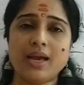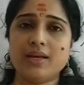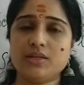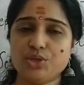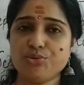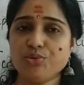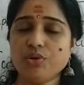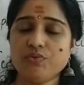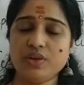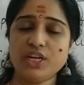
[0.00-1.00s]
And
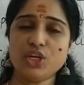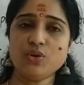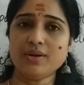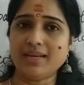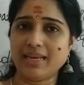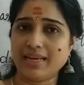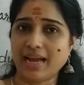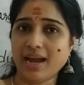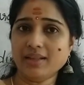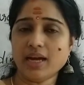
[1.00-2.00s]
we need to
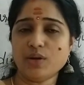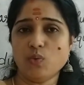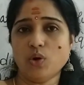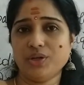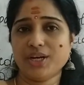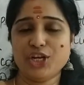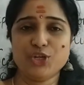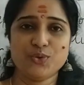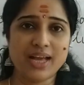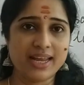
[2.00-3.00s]
decant that water
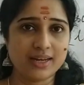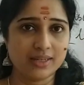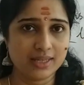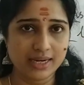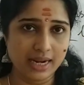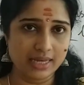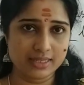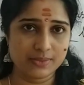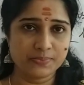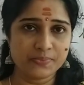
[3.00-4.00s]
into the another
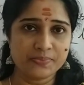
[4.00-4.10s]
glass.